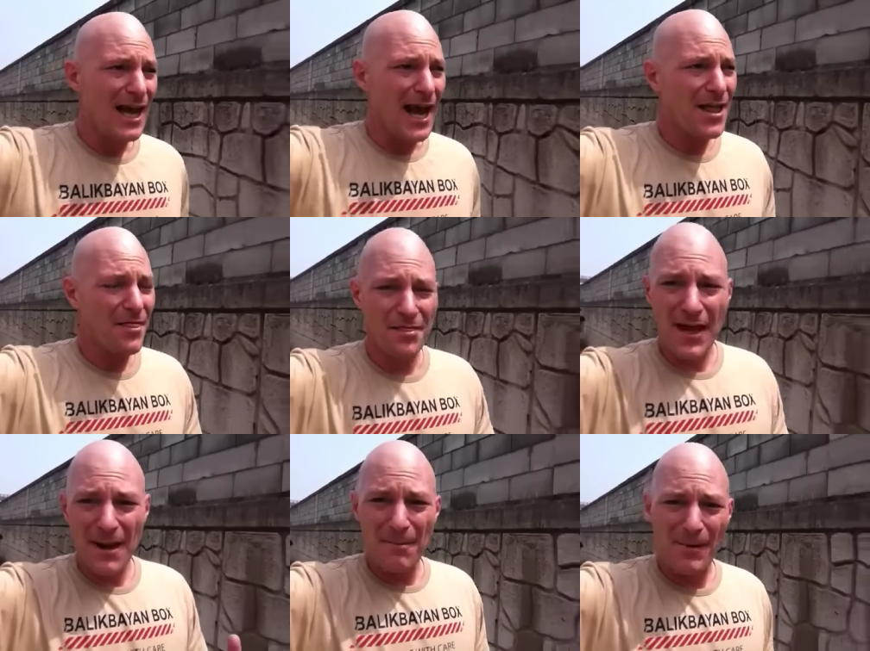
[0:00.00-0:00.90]
and
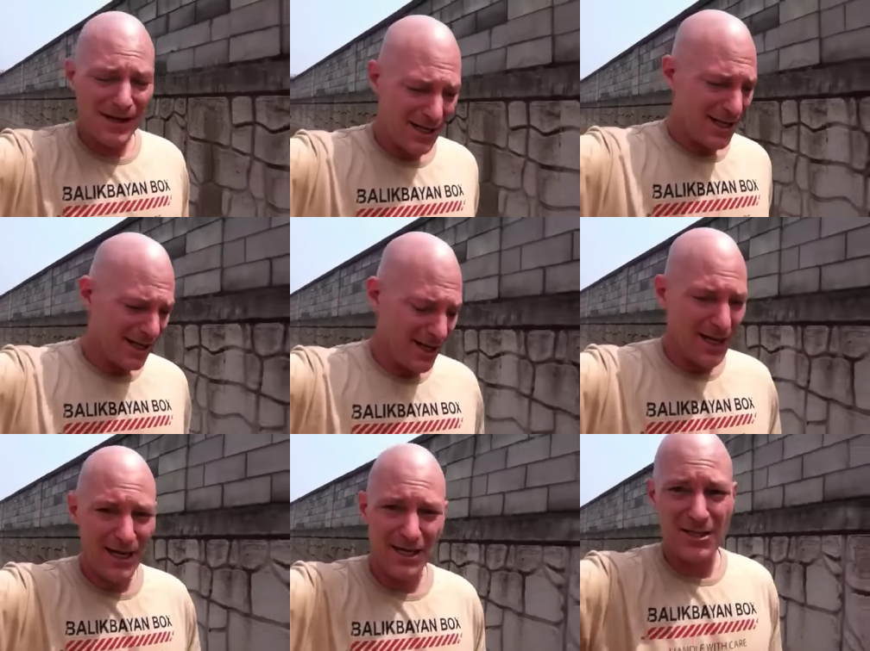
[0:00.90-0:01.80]
that money
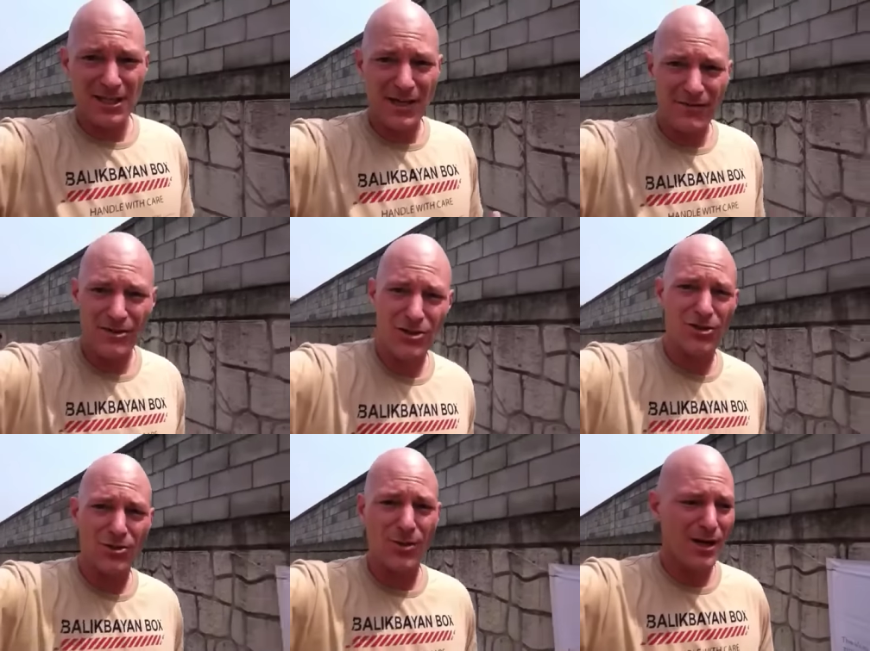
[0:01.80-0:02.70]
is given
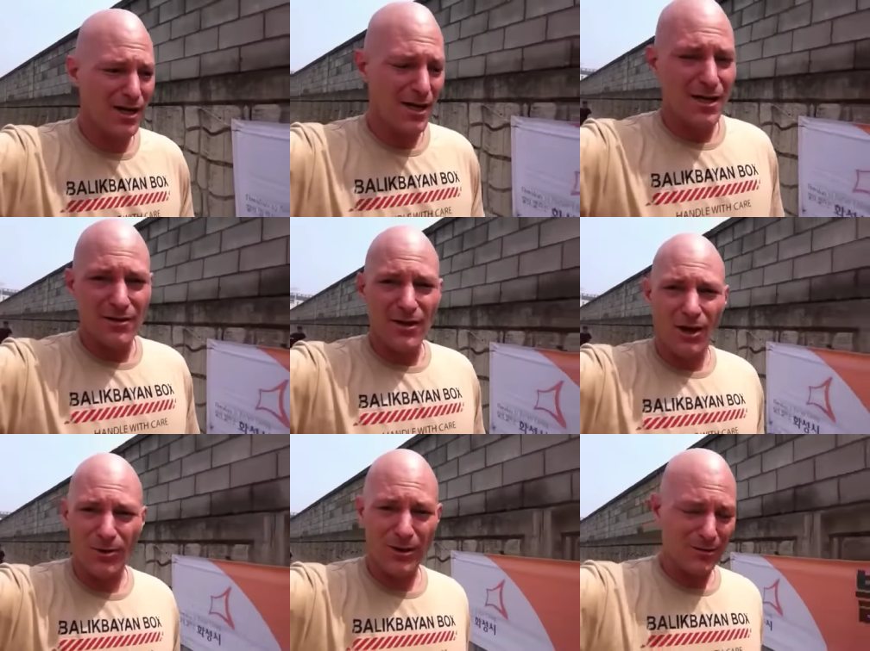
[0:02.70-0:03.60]
to the
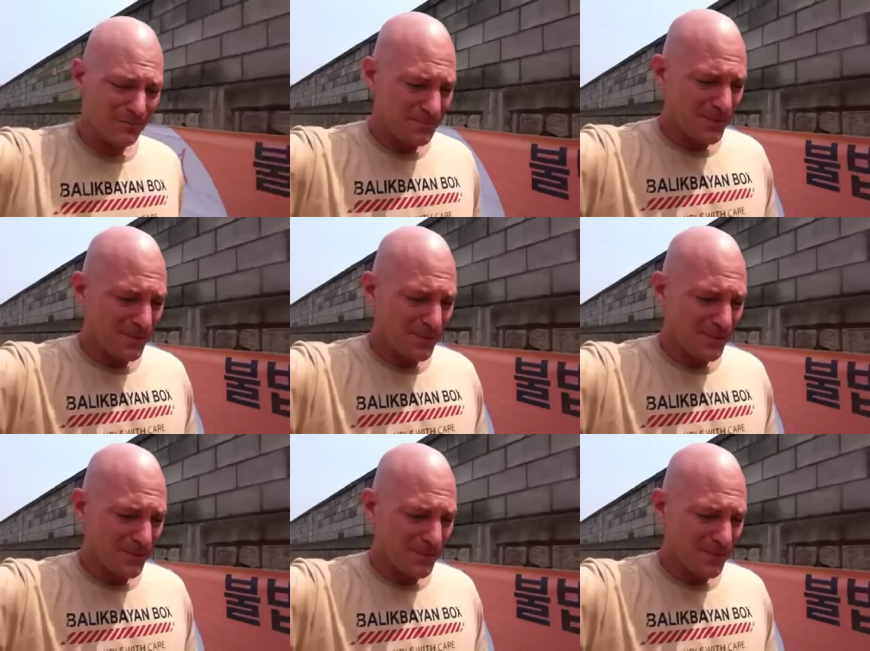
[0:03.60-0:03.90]
owner,